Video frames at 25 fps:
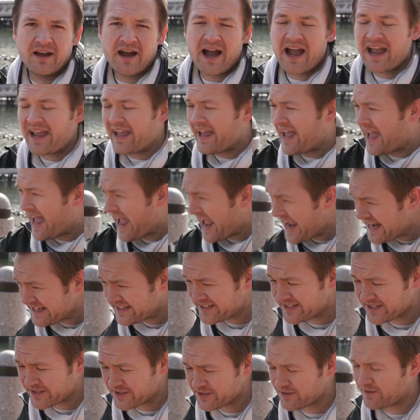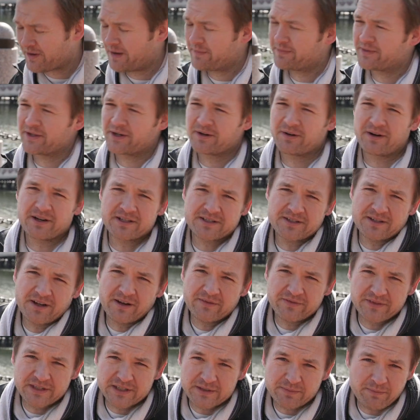I hate to scrape the crust
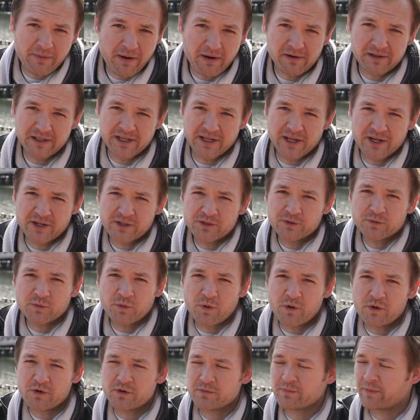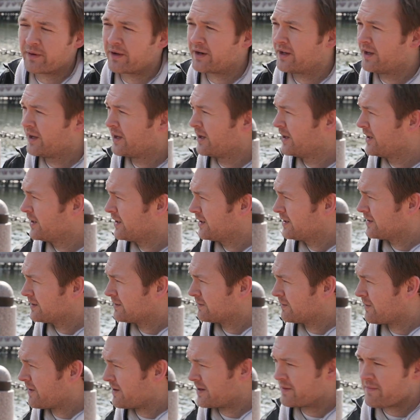off this barely healed wound, but
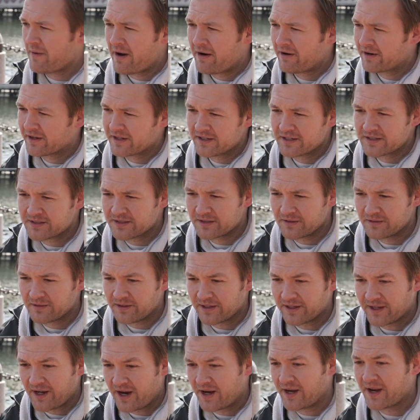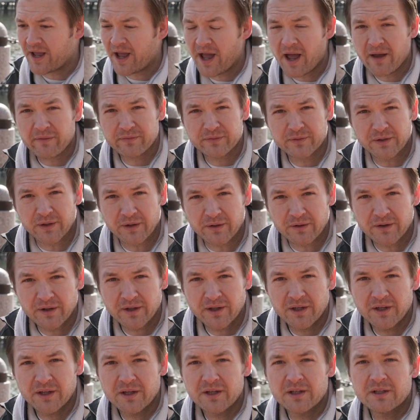we're in America, so I kind of have to.
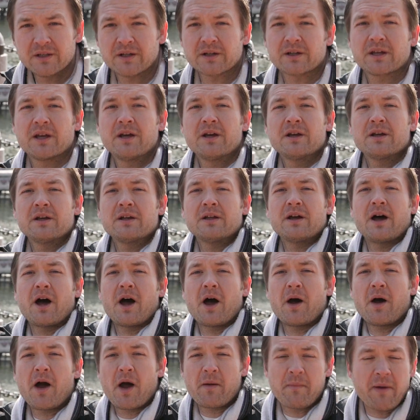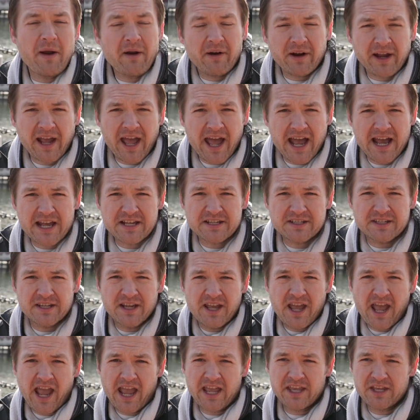Look, America has
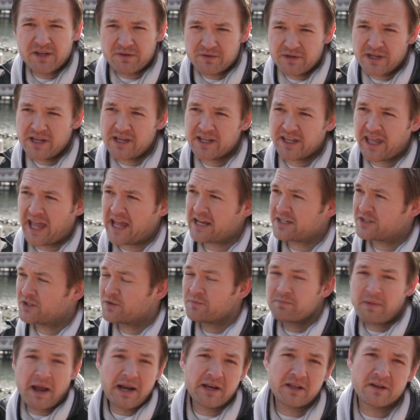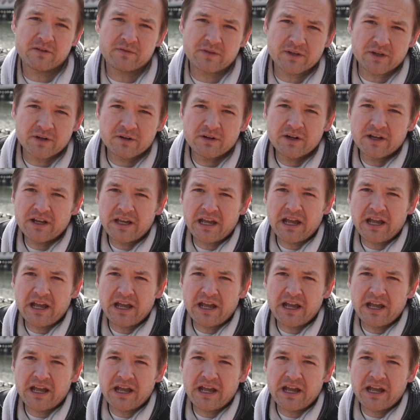a unique, and to many of you,